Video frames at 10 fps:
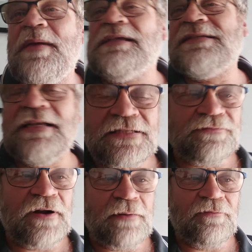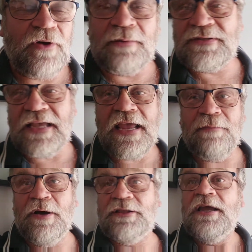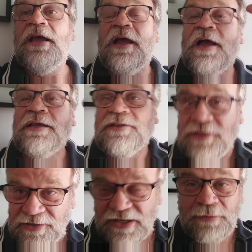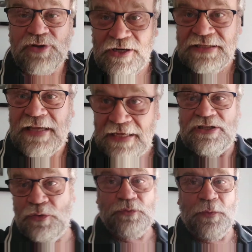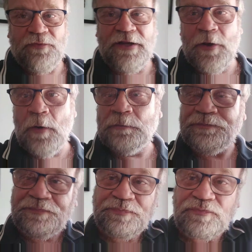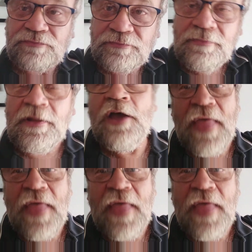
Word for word: sense what I'm what I'm saying, but uh, in the description is his YouTube video, and then